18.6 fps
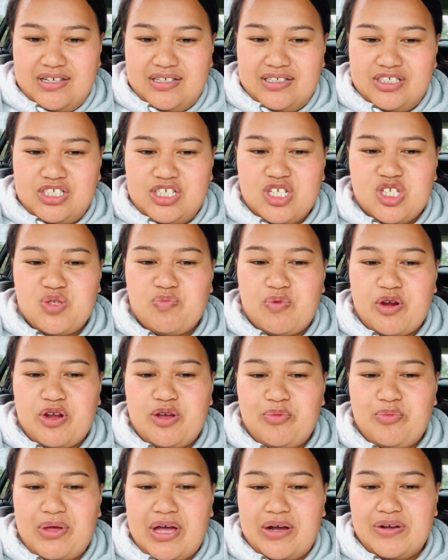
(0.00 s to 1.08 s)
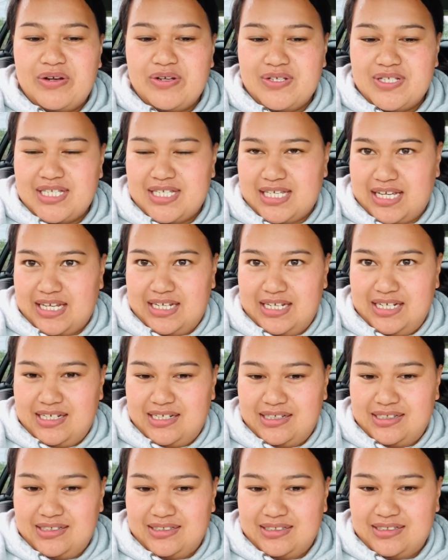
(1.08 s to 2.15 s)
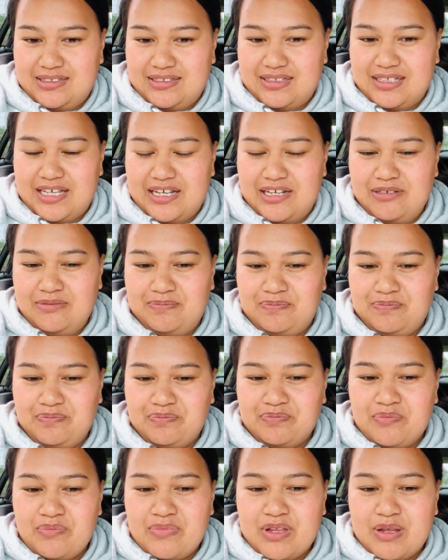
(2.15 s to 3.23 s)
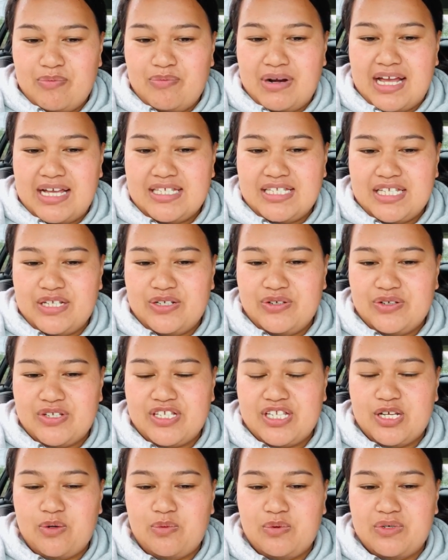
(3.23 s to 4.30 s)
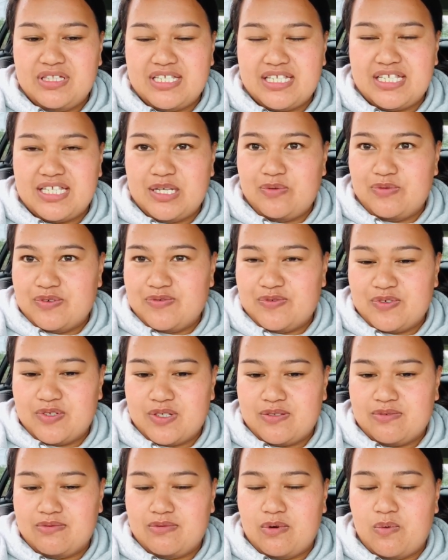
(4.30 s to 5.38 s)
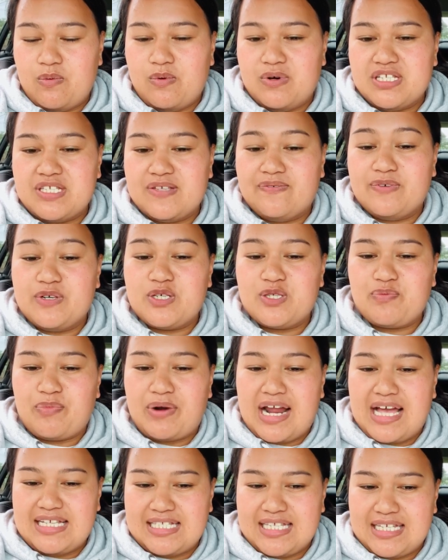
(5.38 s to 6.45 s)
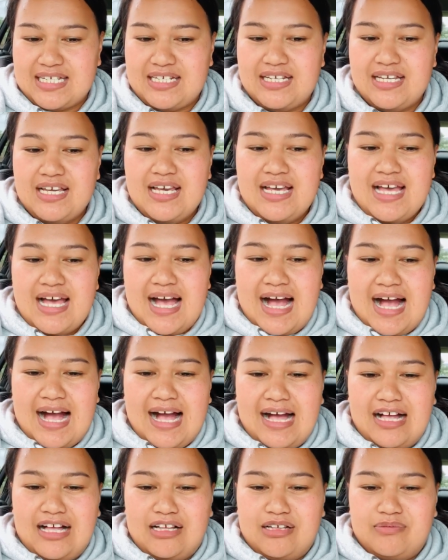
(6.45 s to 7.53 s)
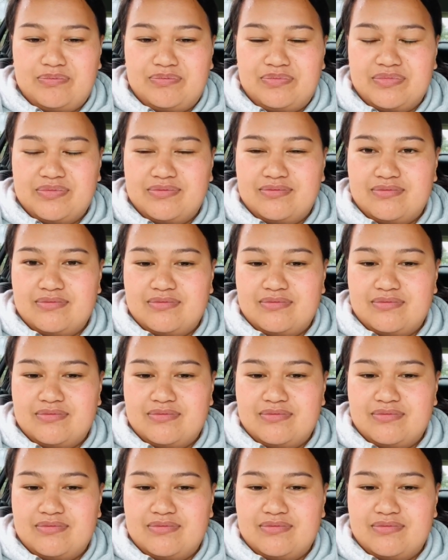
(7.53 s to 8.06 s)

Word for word: she spoke about her seed, okay? Planting her seed when the seed was, was first planted um,